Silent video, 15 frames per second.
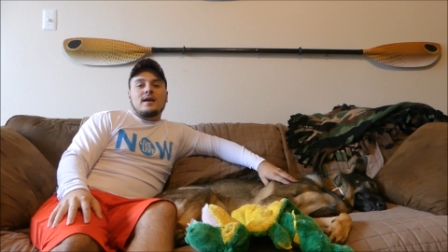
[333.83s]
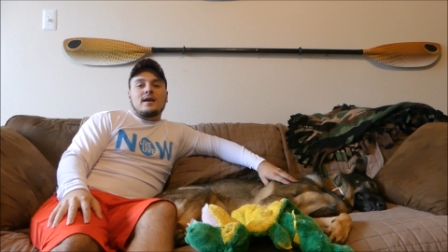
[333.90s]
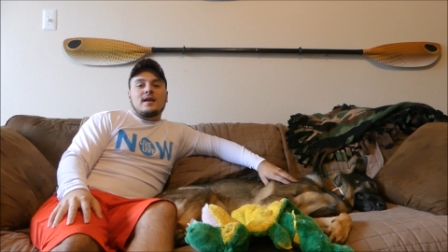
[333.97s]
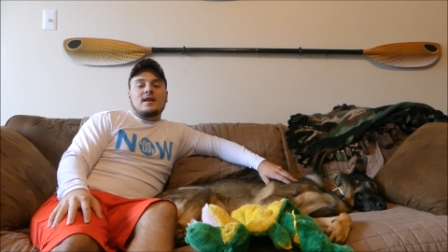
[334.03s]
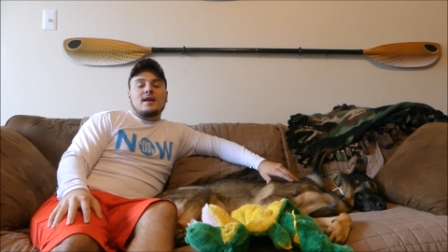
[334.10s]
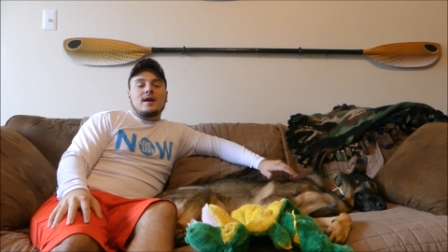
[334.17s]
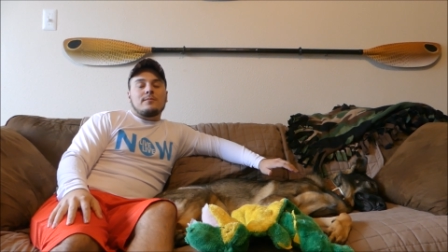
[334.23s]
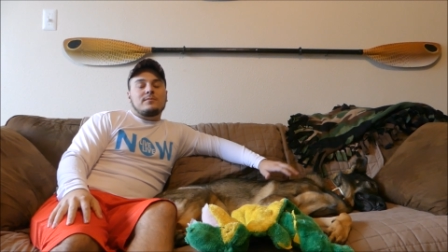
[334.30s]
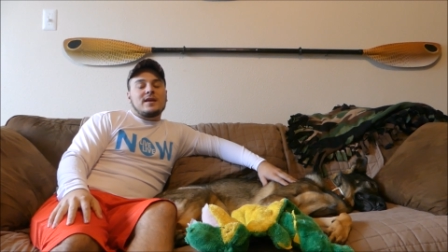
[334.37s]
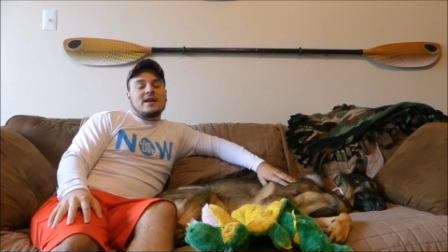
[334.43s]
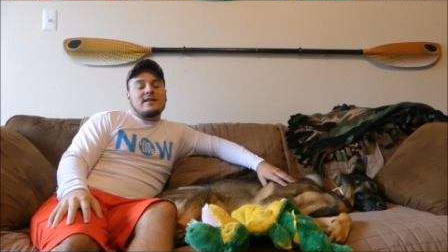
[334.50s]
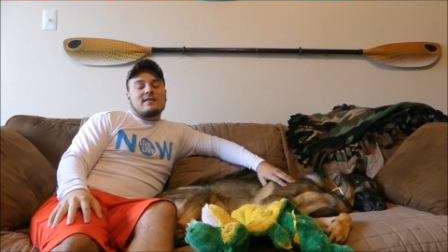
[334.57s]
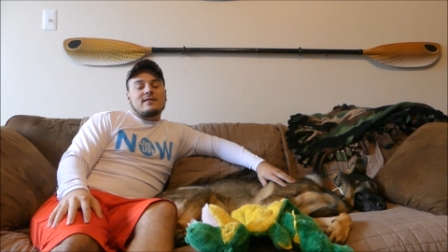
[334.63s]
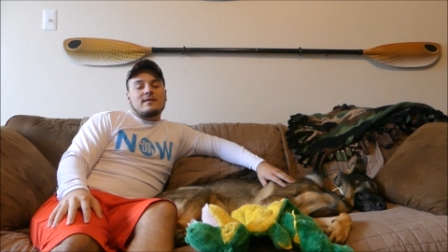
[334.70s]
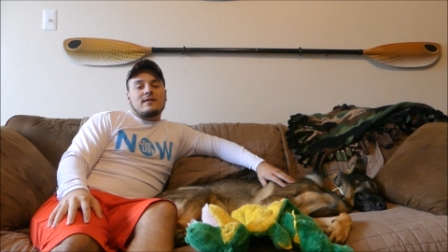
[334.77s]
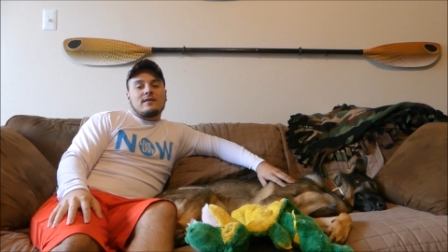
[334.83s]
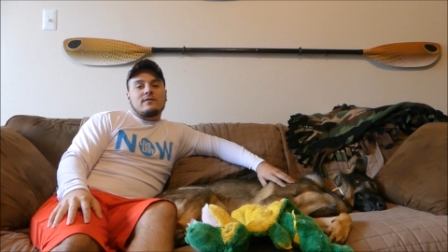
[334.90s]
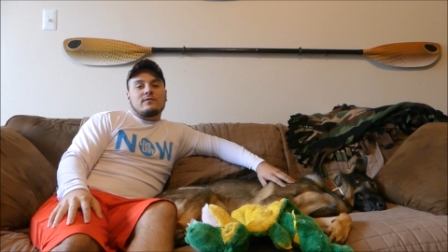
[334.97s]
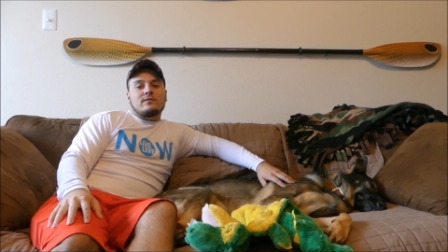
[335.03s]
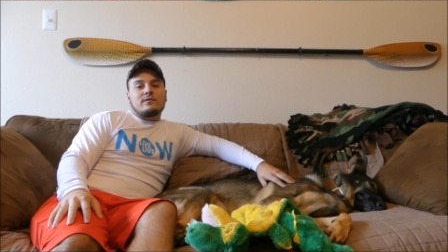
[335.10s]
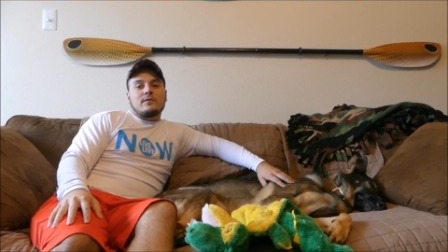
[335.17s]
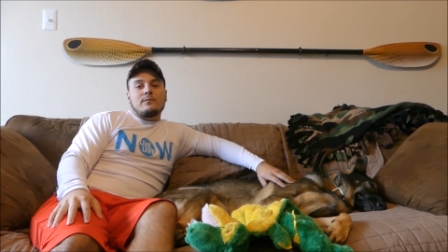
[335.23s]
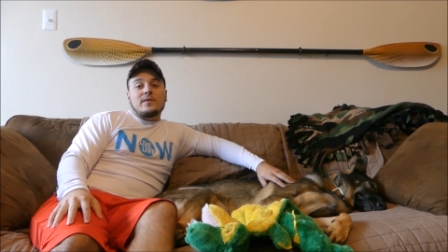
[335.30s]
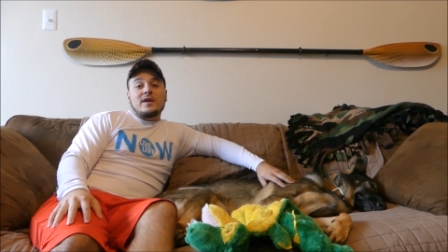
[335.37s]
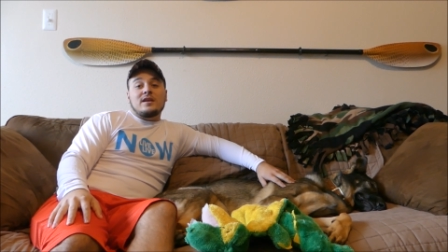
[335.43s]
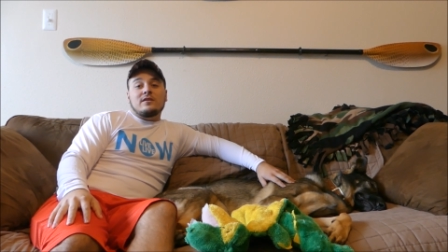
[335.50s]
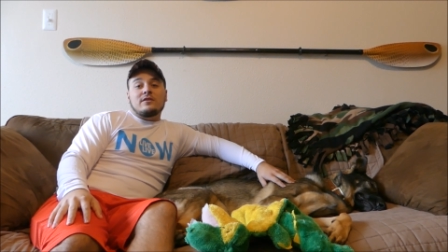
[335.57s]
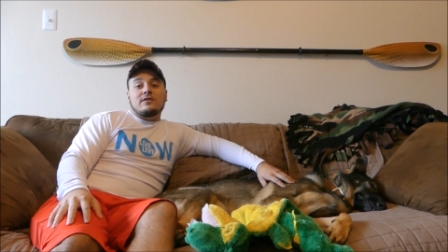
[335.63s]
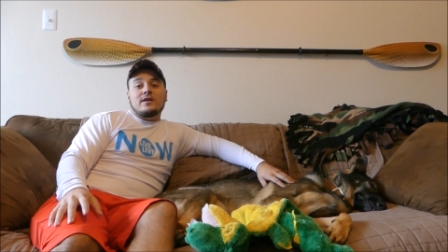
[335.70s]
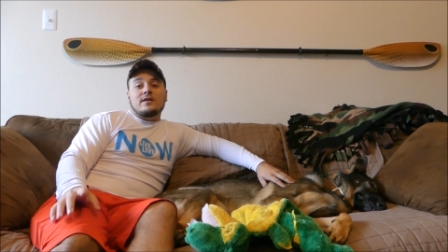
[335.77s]
Any updates of
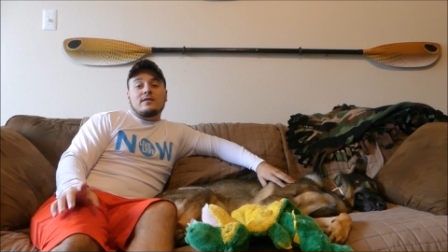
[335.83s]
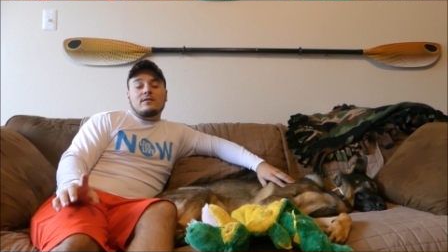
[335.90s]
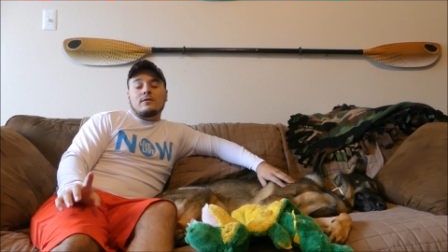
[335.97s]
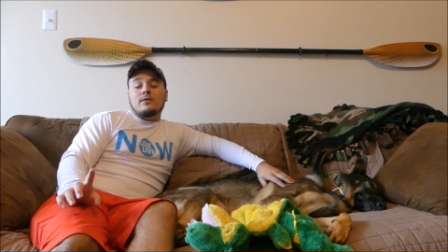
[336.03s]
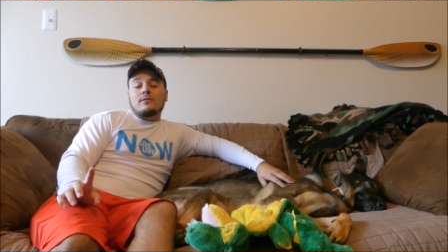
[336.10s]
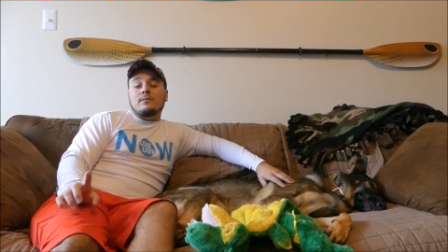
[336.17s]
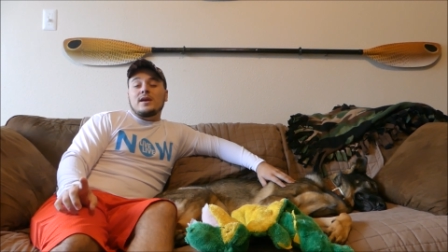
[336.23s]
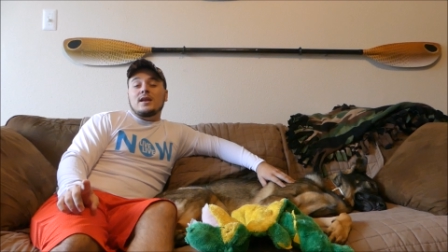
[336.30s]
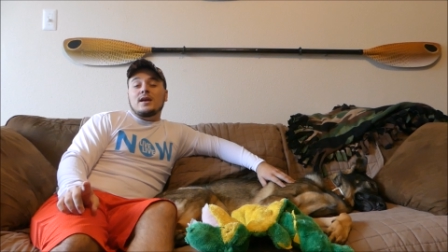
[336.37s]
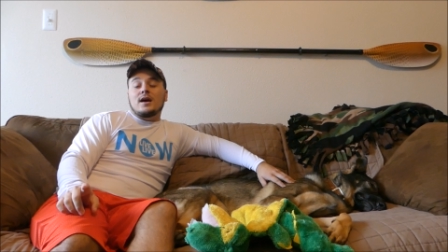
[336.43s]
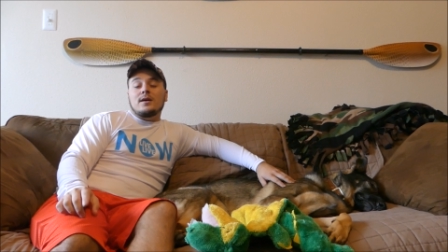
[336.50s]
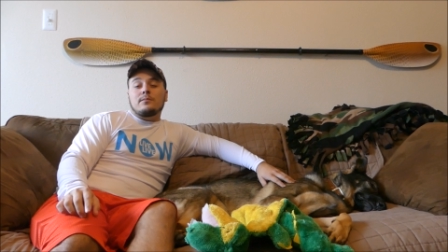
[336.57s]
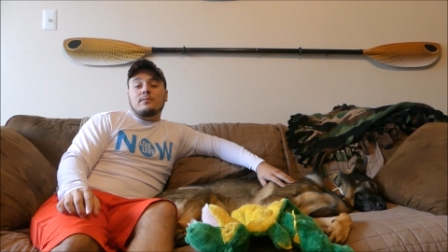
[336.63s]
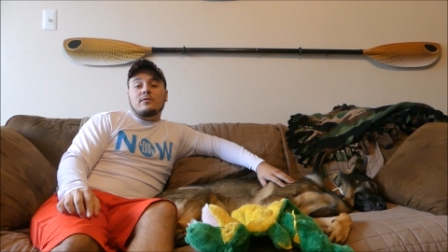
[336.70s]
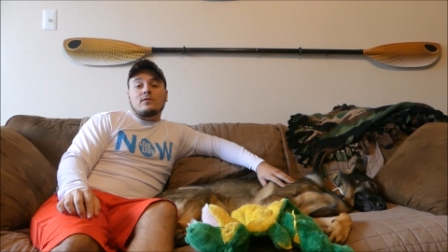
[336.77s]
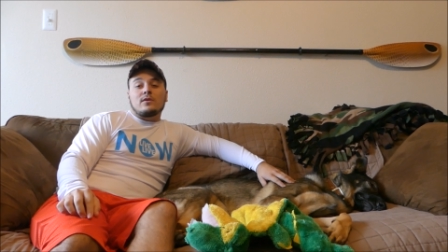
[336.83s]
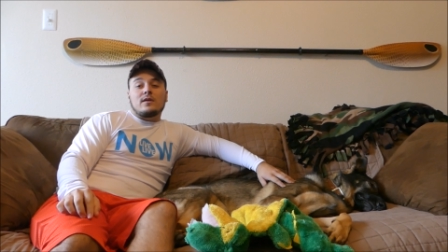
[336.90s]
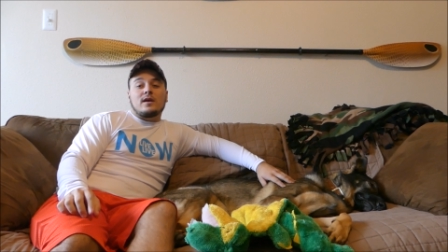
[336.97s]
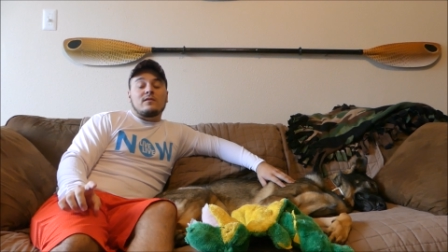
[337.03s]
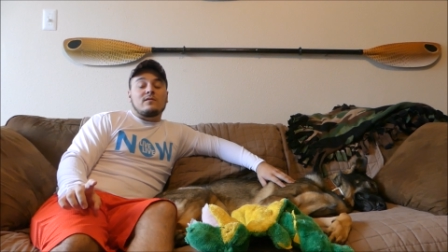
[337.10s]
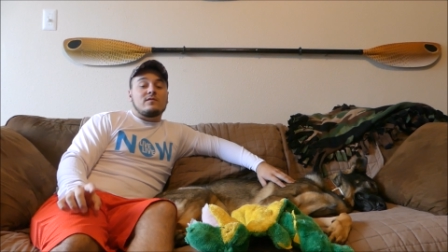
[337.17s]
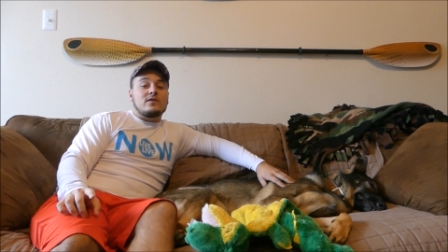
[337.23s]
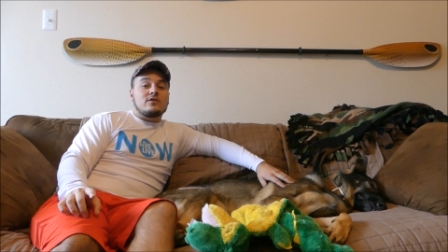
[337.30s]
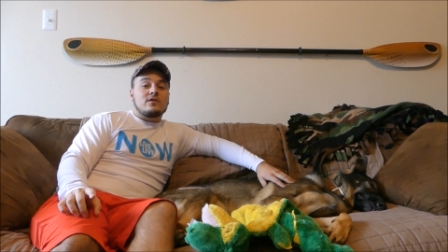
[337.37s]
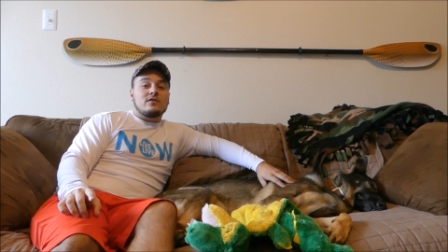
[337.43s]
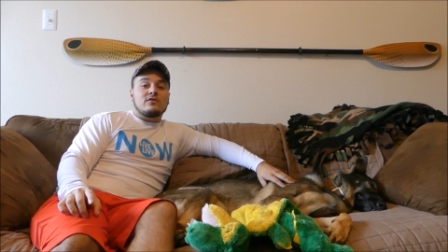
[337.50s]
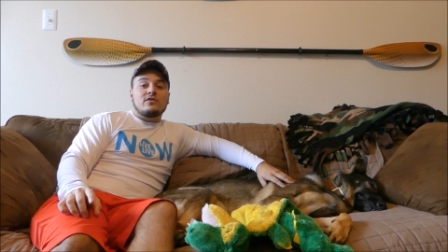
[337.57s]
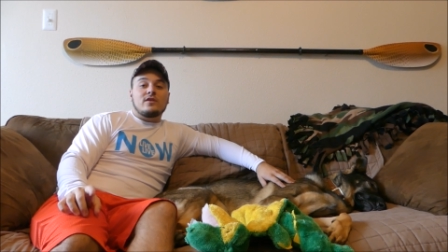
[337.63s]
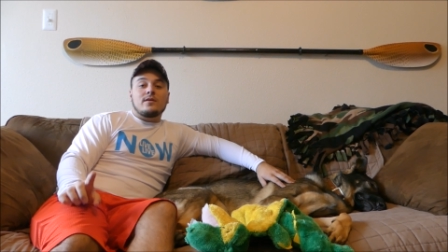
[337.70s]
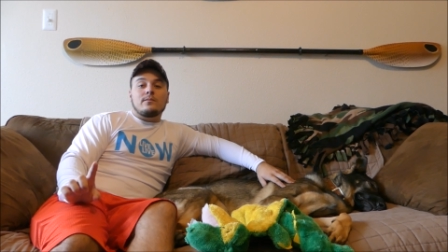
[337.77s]
meet and greets or meetups and
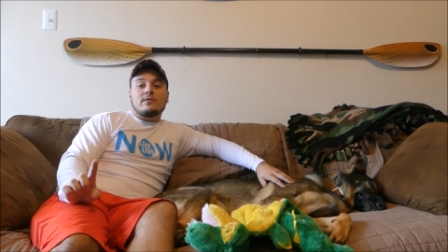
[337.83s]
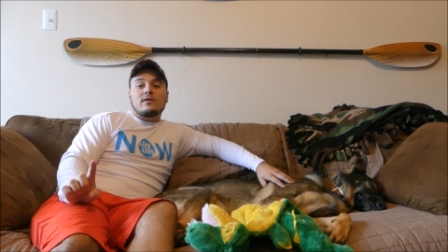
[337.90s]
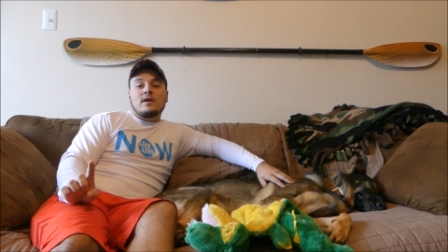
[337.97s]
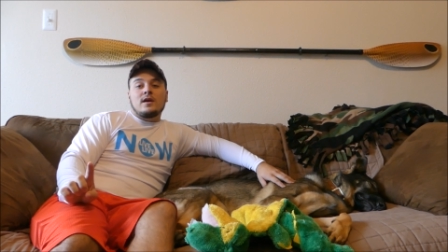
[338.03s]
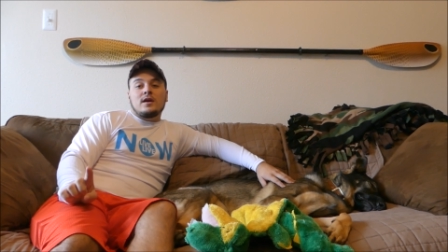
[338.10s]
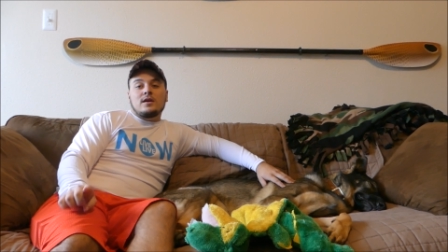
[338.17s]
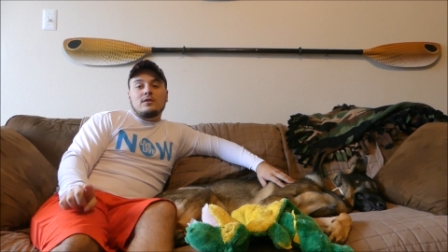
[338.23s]
fishing trips,